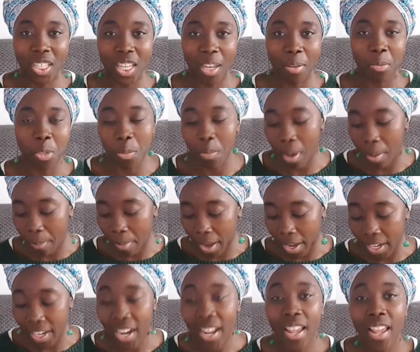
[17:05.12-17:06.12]
came to my
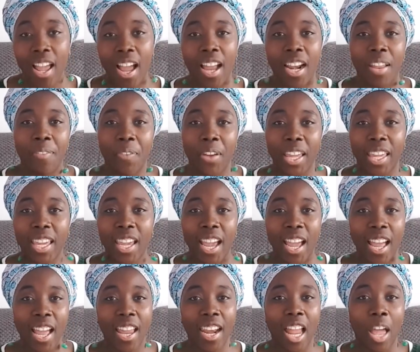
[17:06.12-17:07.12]
mind. And if I
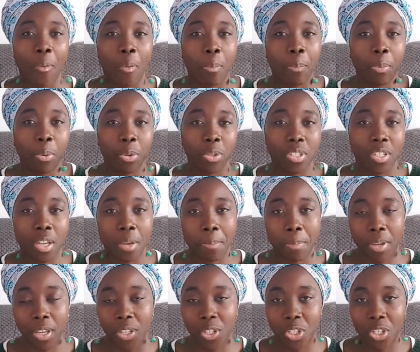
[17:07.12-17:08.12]
can, I will put a
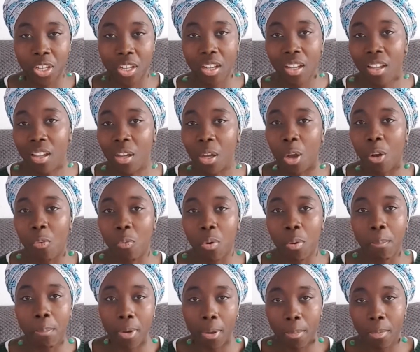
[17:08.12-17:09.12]
picture of
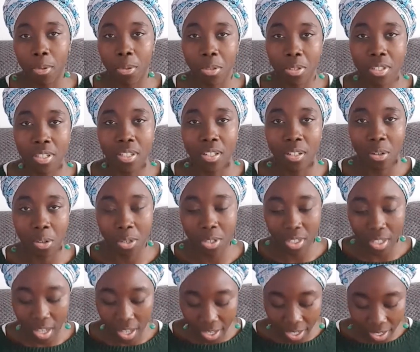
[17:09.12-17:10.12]
what Bubbles looks
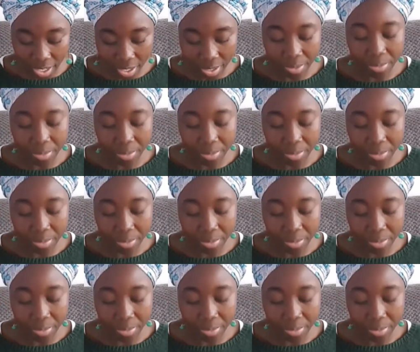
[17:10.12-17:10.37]
like.